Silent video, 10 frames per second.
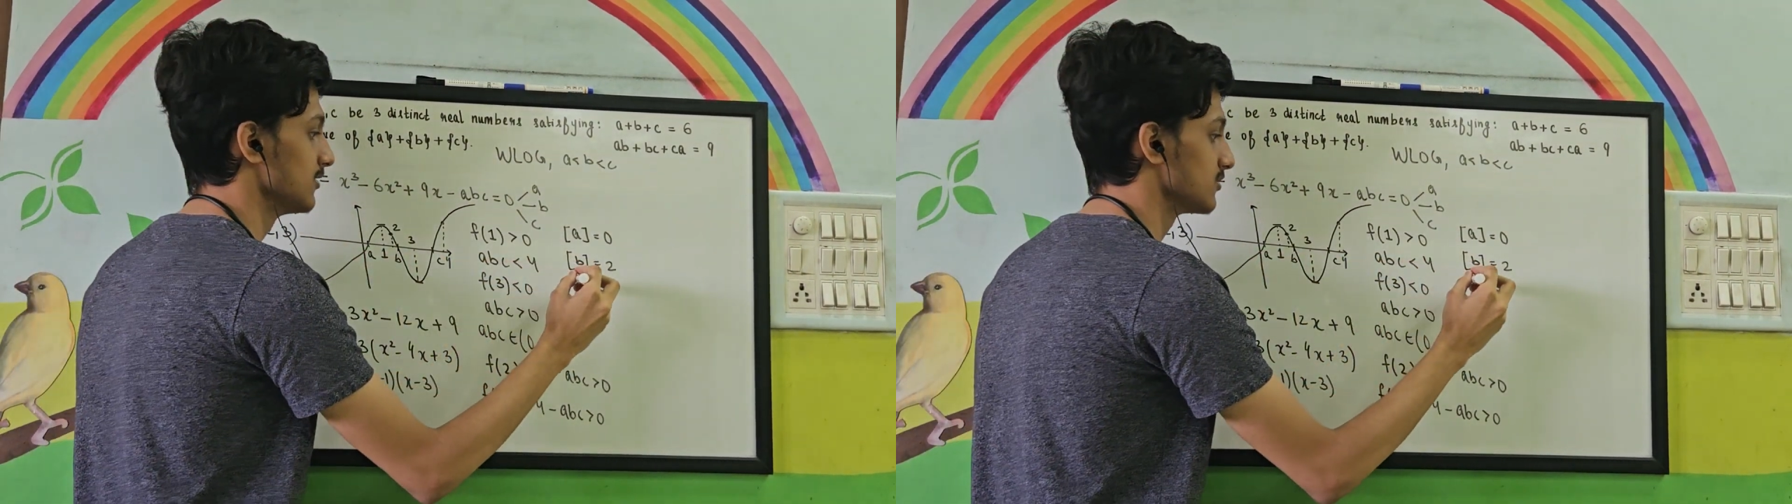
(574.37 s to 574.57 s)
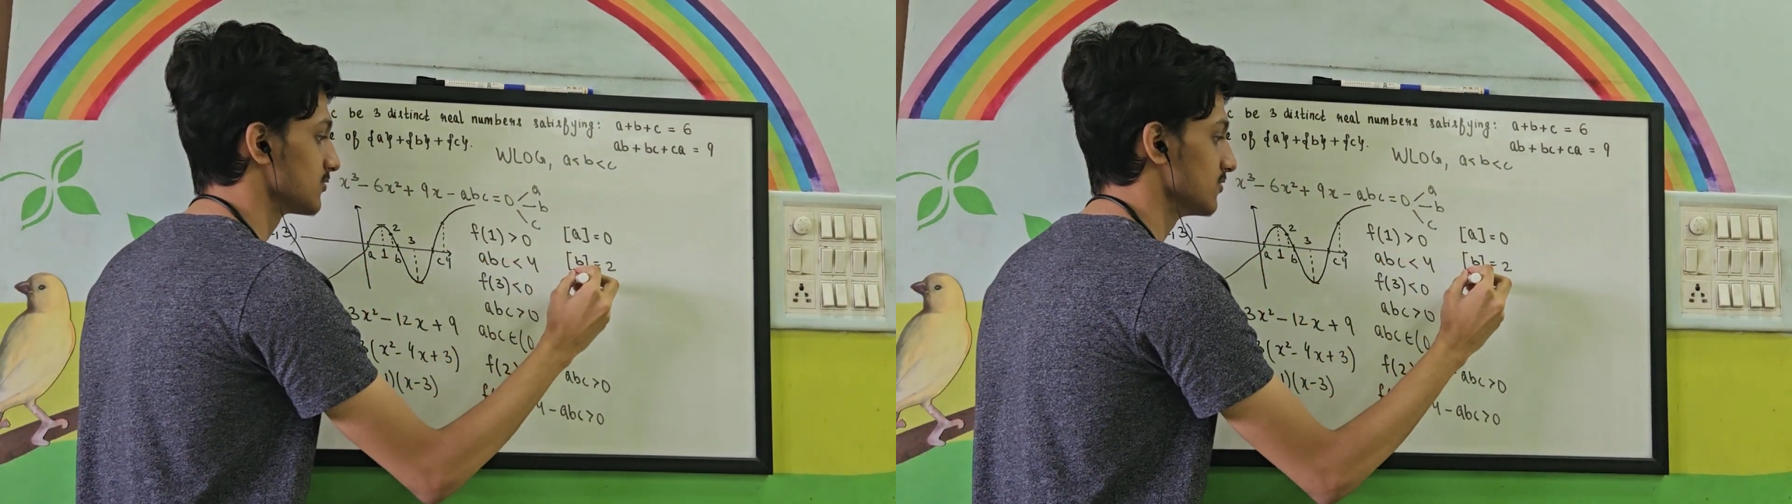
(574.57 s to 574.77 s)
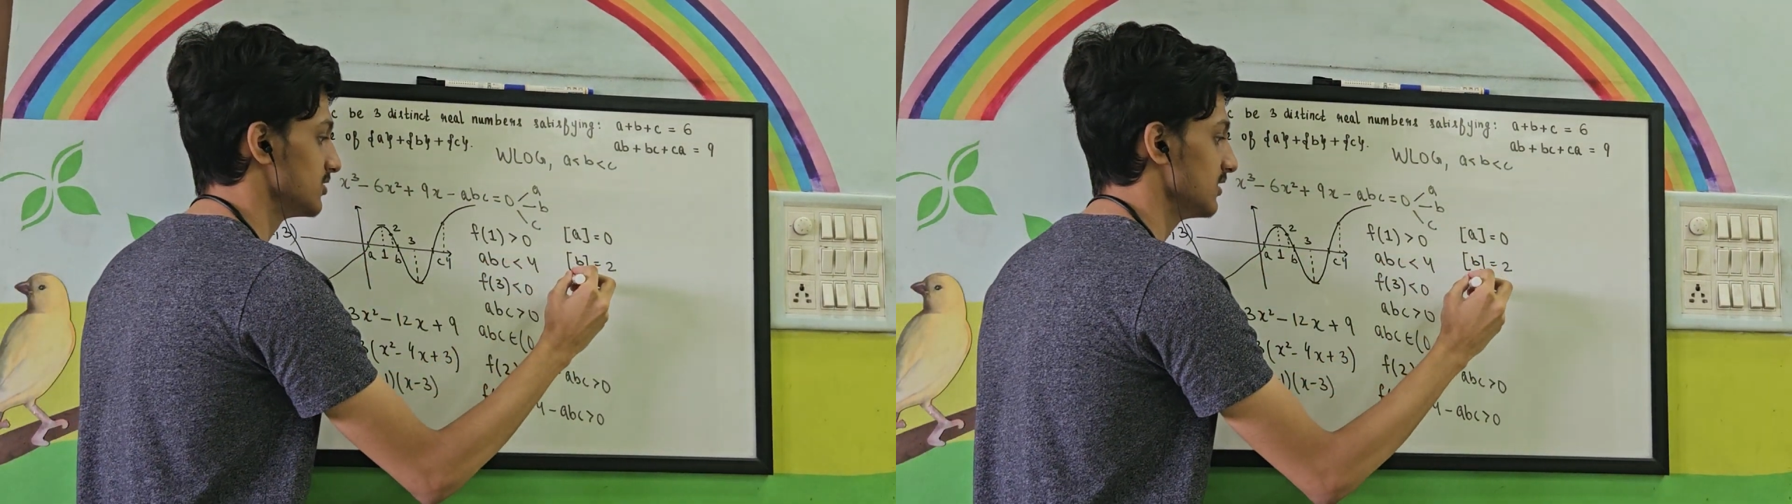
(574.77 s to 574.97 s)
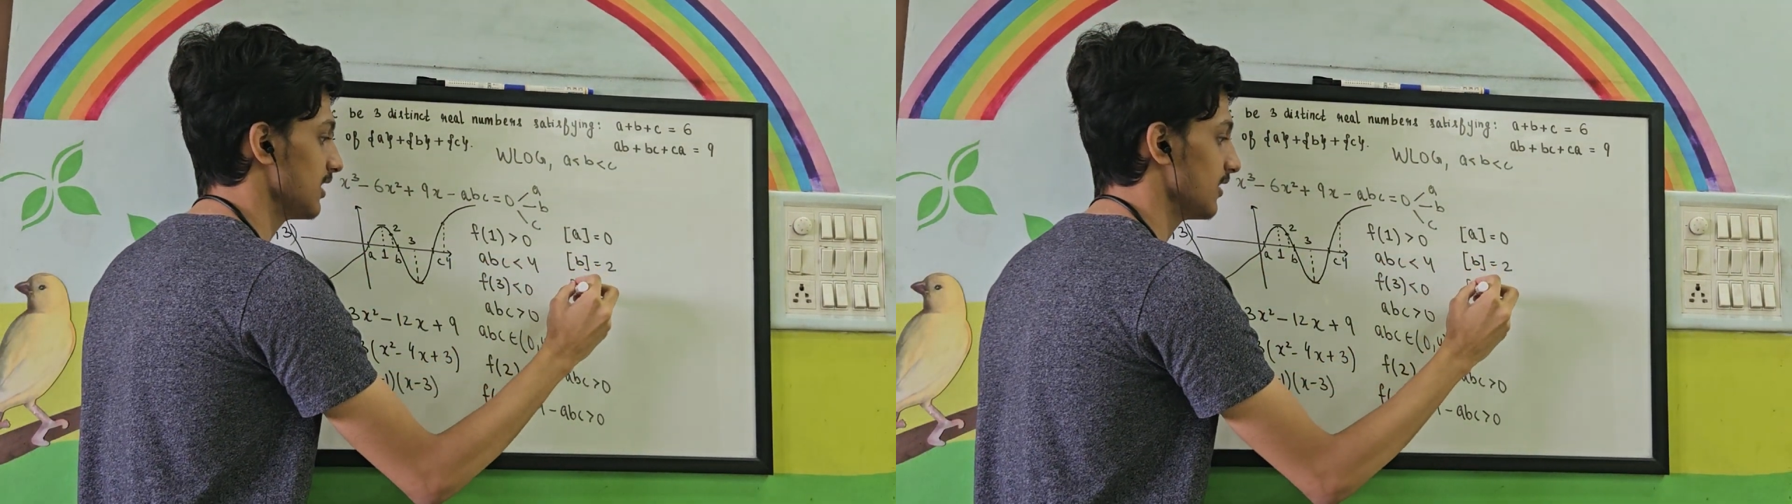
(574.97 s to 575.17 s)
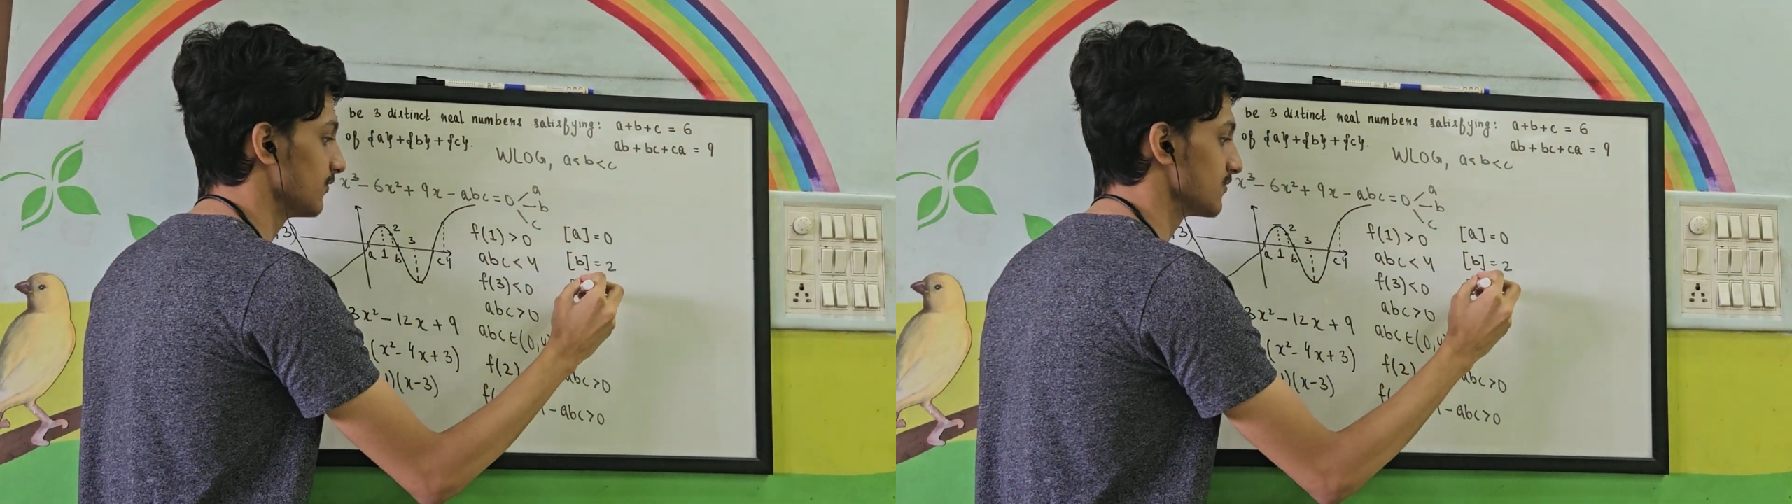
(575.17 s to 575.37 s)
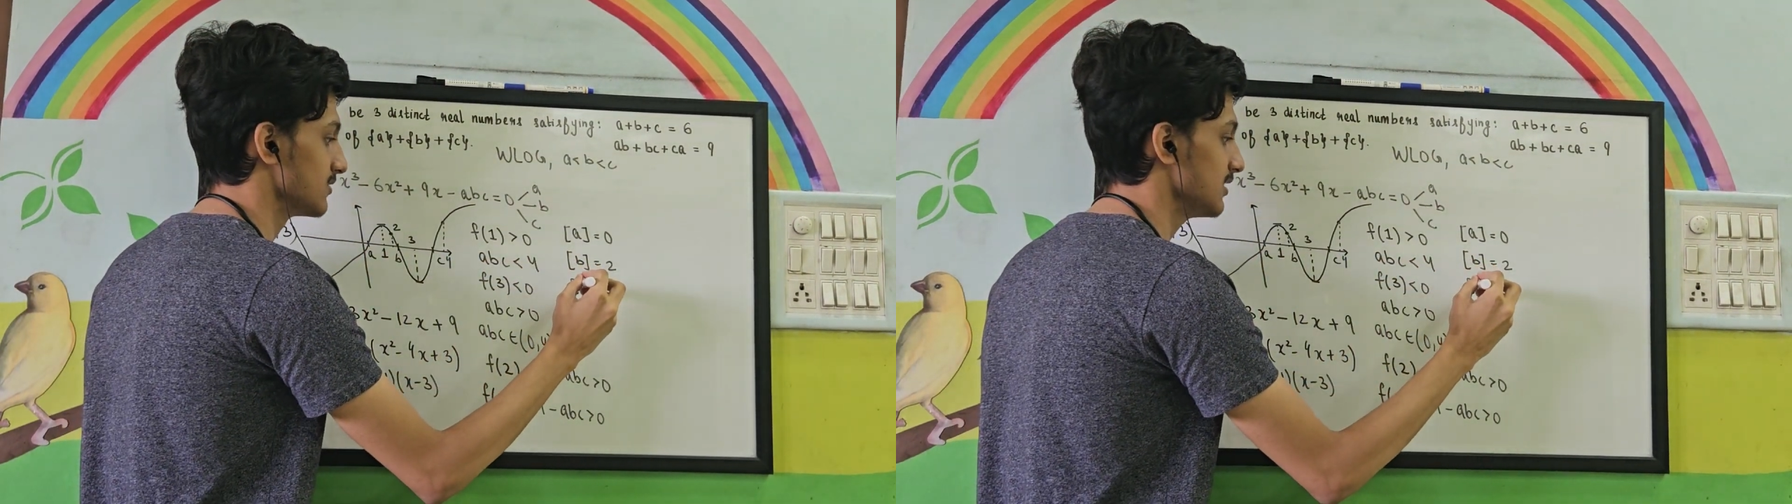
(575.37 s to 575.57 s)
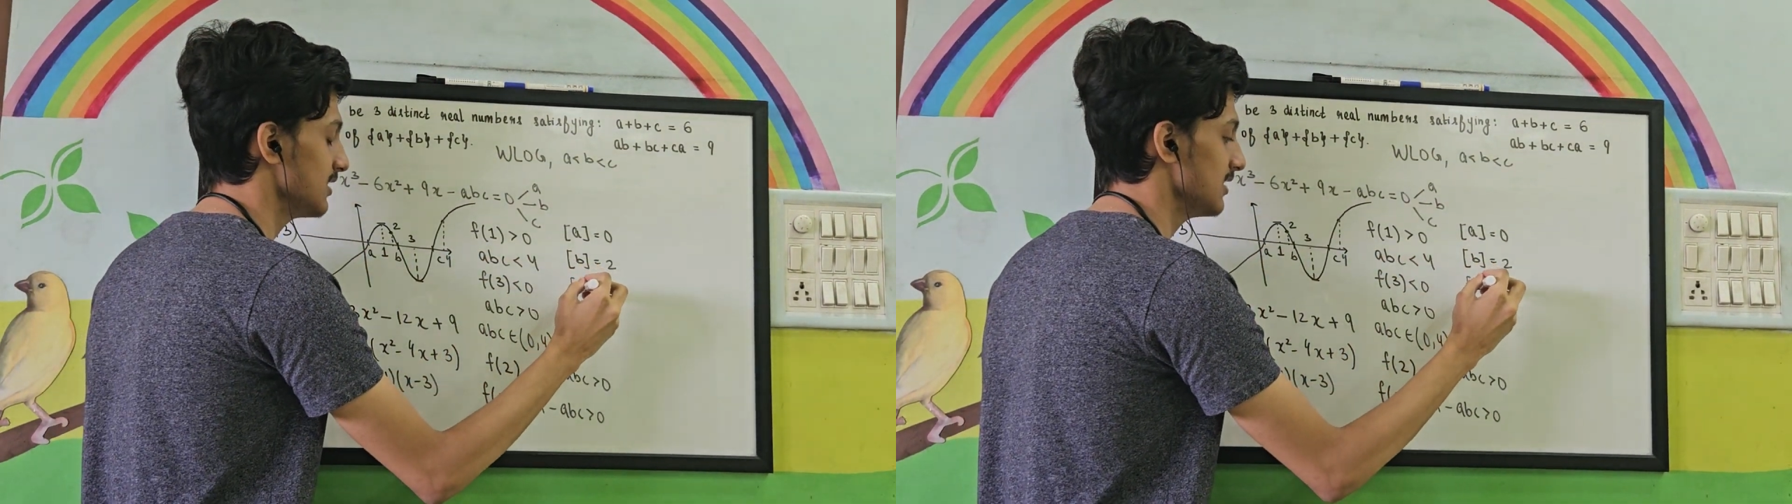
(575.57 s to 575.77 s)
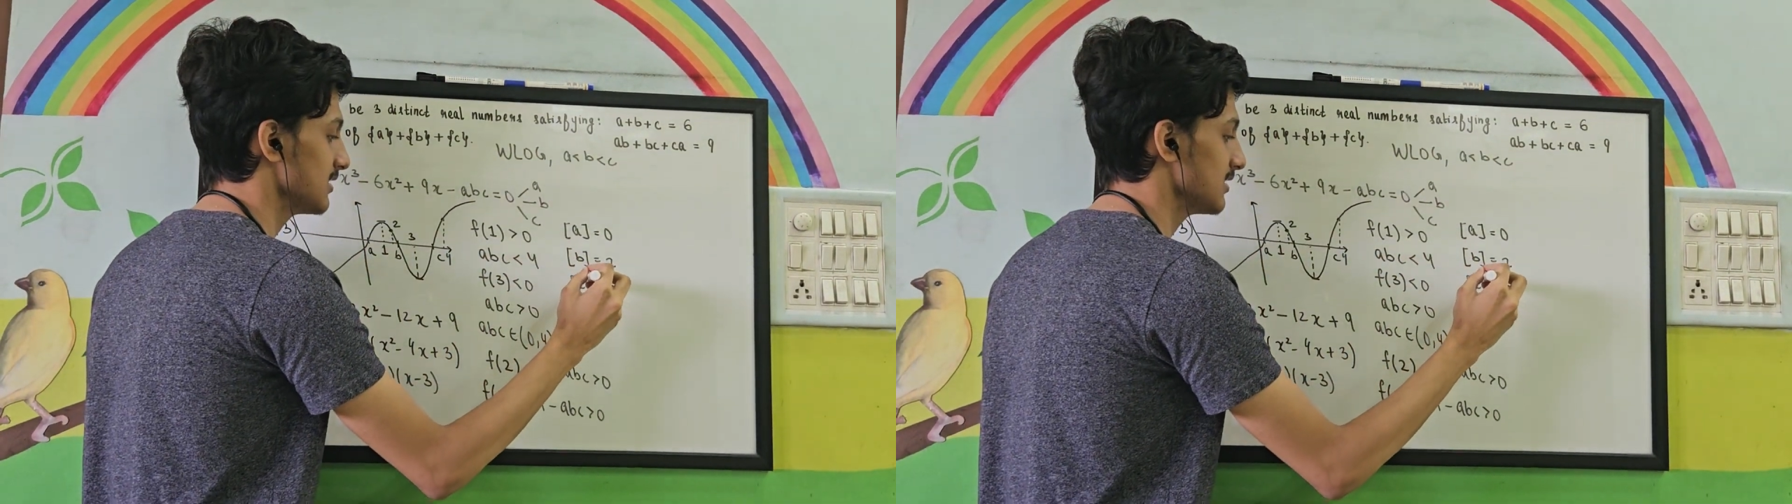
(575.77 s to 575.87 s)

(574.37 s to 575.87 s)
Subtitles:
So GIF of C